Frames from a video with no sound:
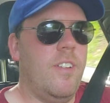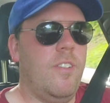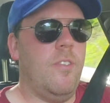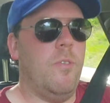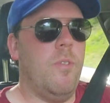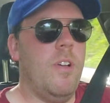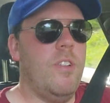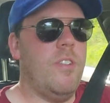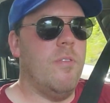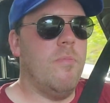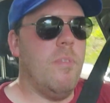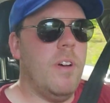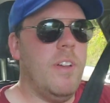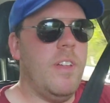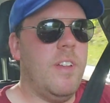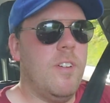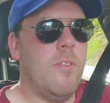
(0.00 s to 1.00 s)
It's wasting
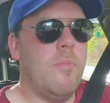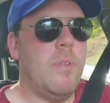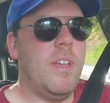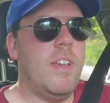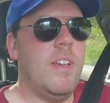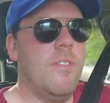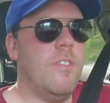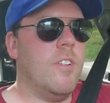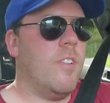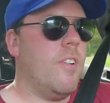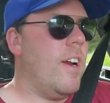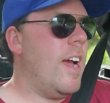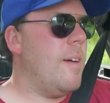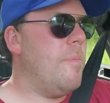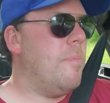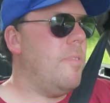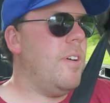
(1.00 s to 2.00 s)
money. Nobody gives a
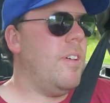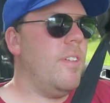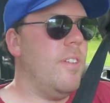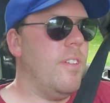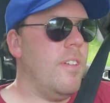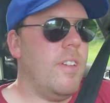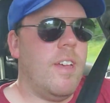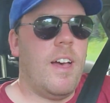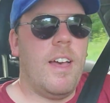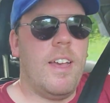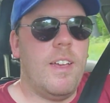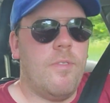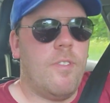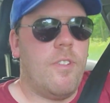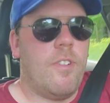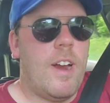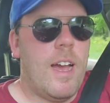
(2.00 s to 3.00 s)
crap. Well, I
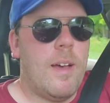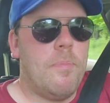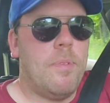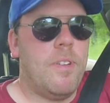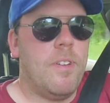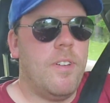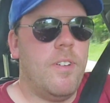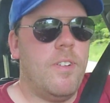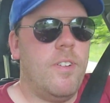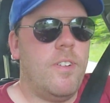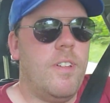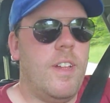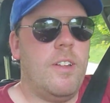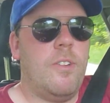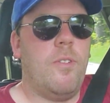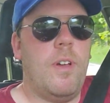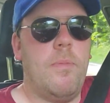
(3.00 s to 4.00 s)
give a crap, so
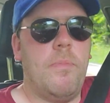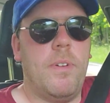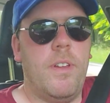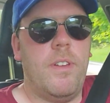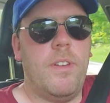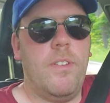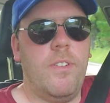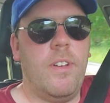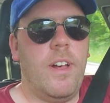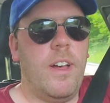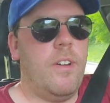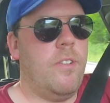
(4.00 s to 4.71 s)
that's why I'm going to do it.